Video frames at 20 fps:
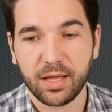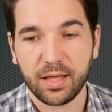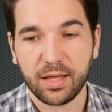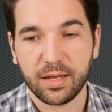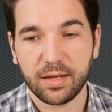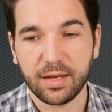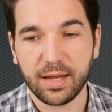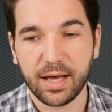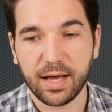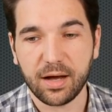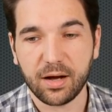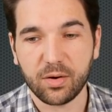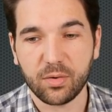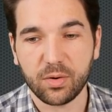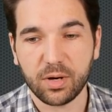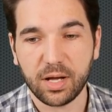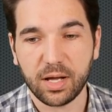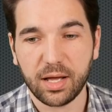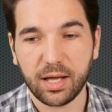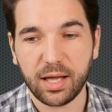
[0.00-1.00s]

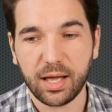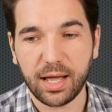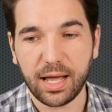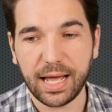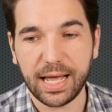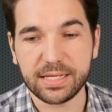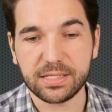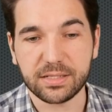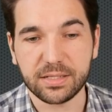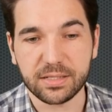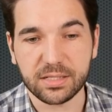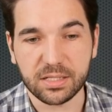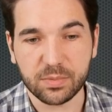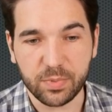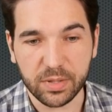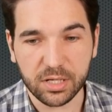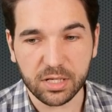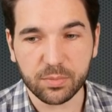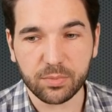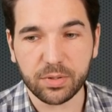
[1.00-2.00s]
Now, as
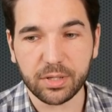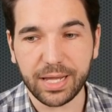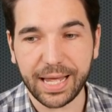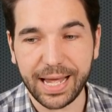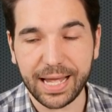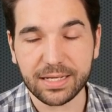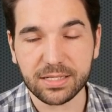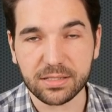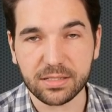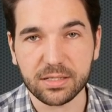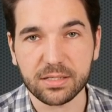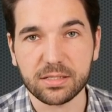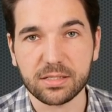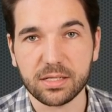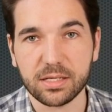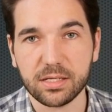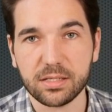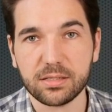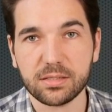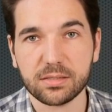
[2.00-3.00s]
despicable as this
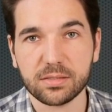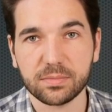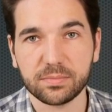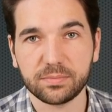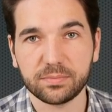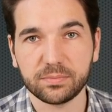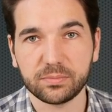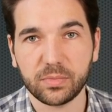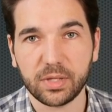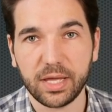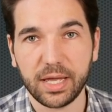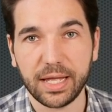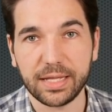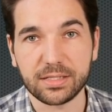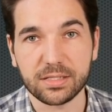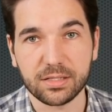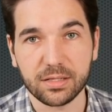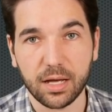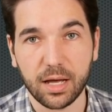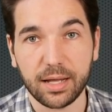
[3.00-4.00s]
is,
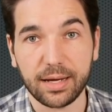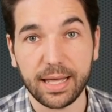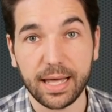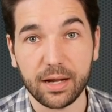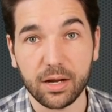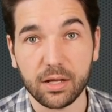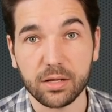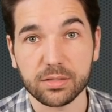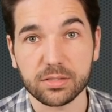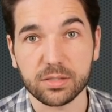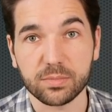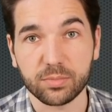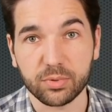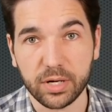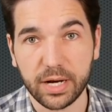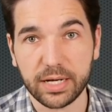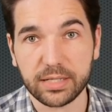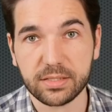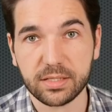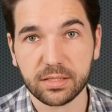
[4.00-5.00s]
it's not at all
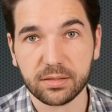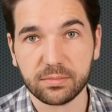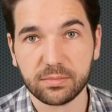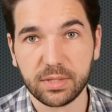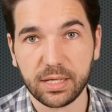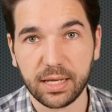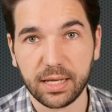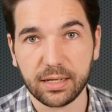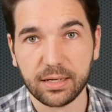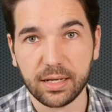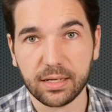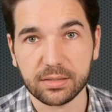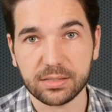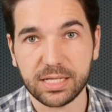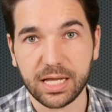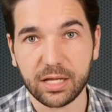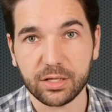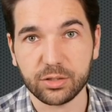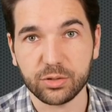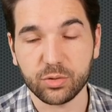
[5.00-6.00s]
surprising, and I'll
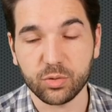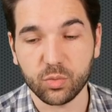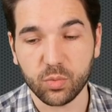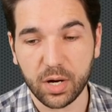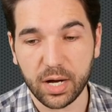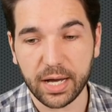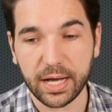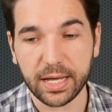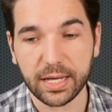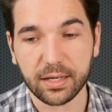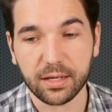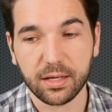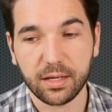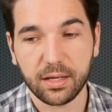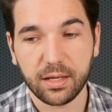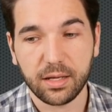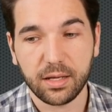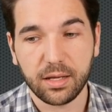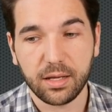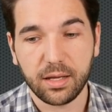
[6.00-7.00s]
tell you why.
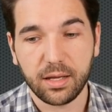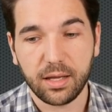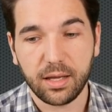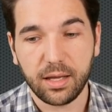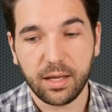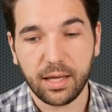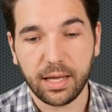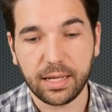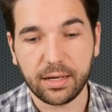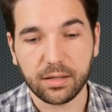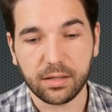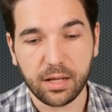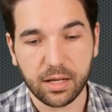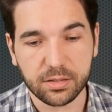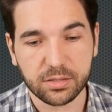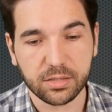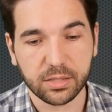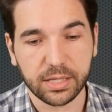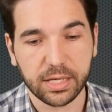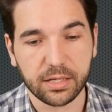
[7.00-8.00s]
And I'll
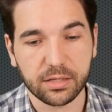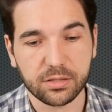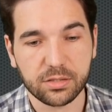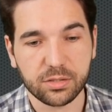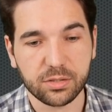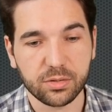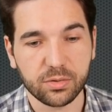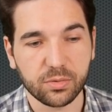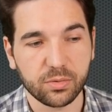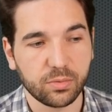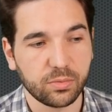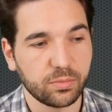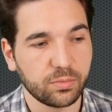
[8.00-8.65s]
also get into